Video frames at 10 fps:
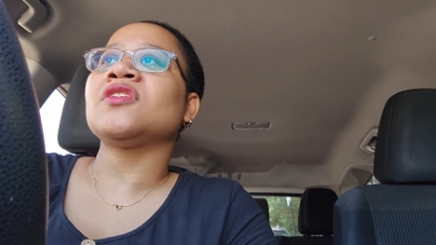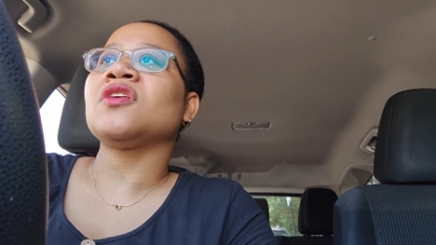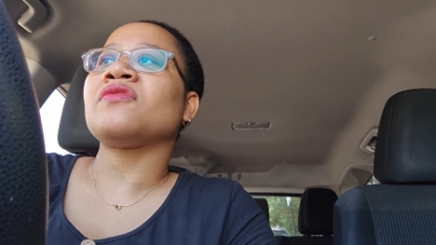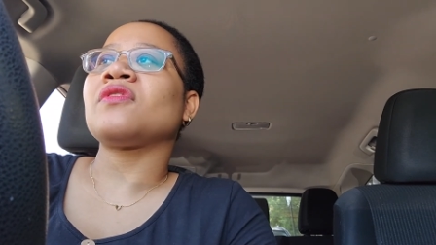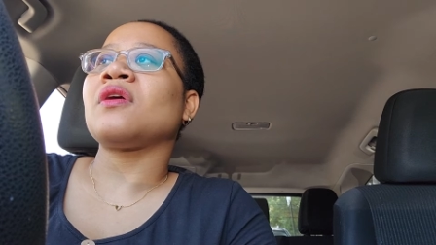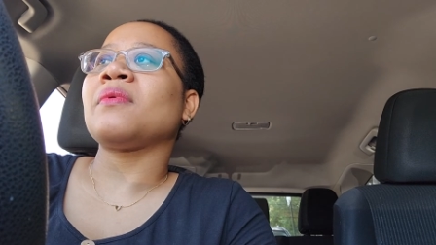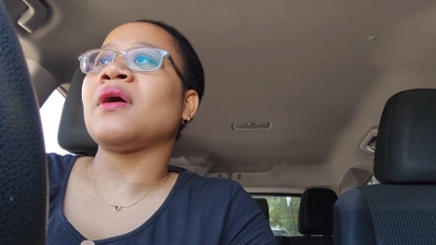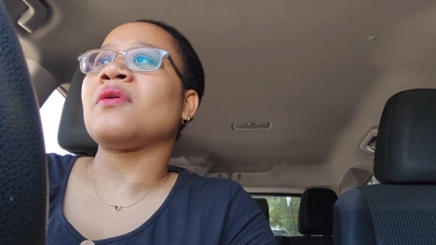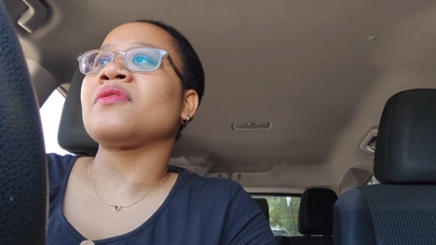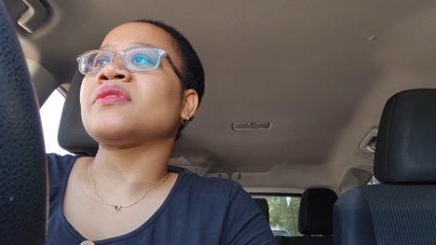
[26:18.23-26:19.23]
chill here for a couple
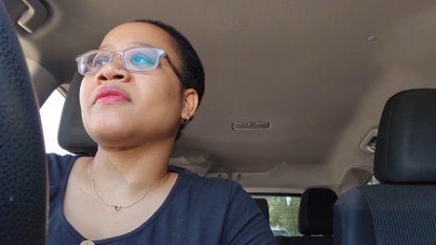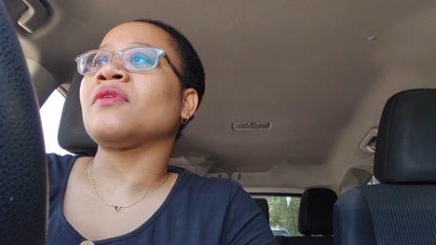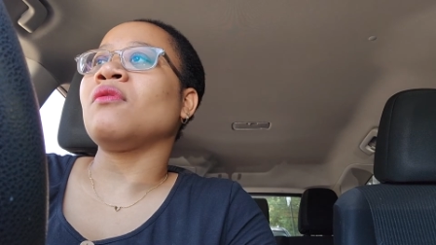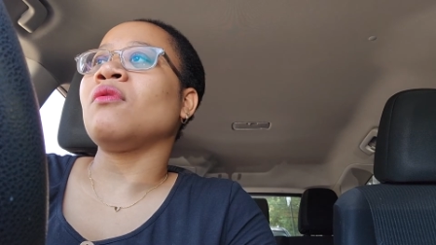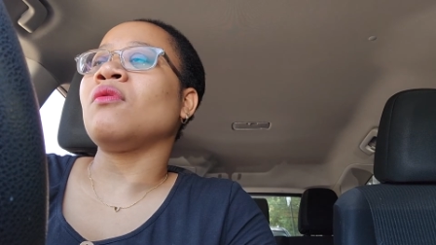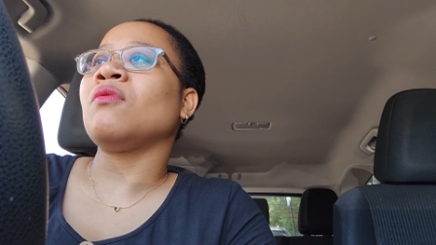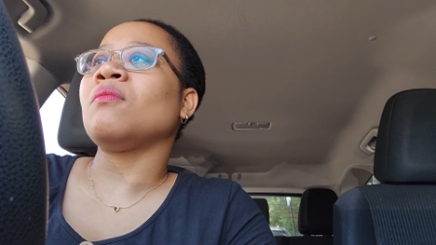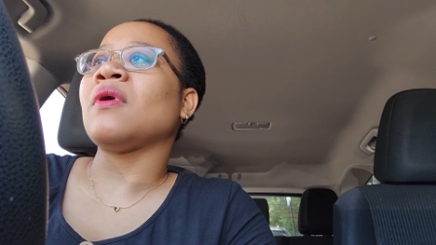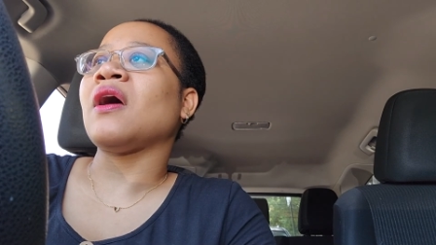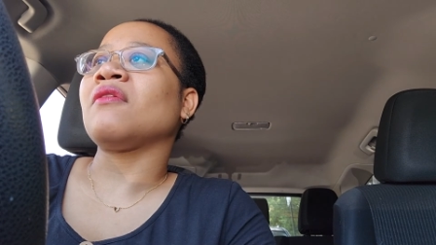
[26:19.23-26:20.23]
hours. I have to go
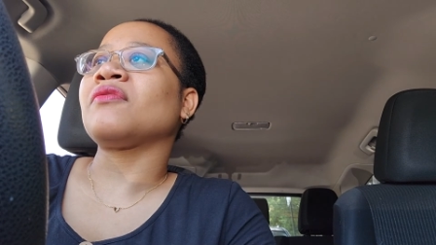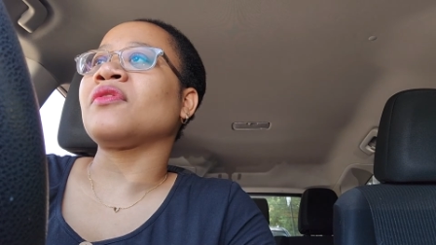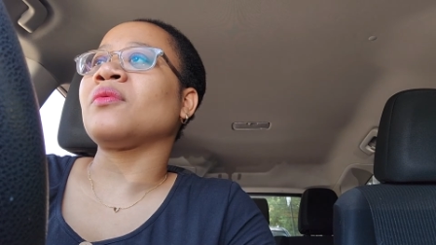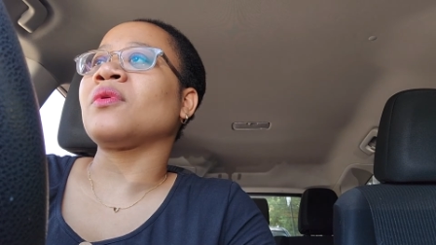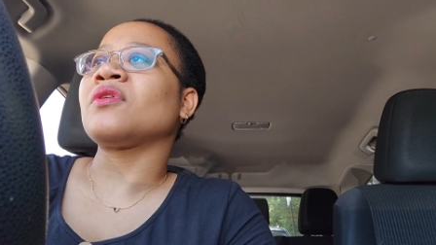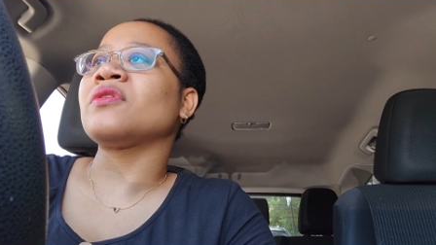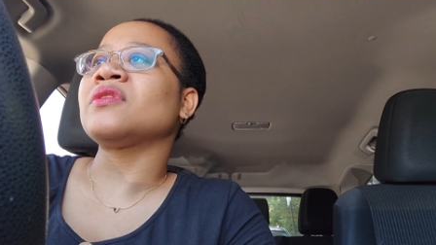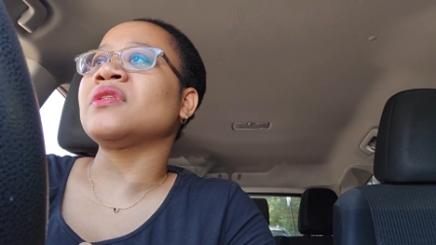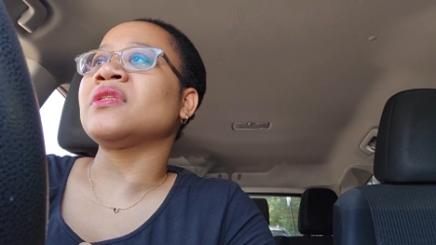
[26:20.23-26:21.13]
home afterwards.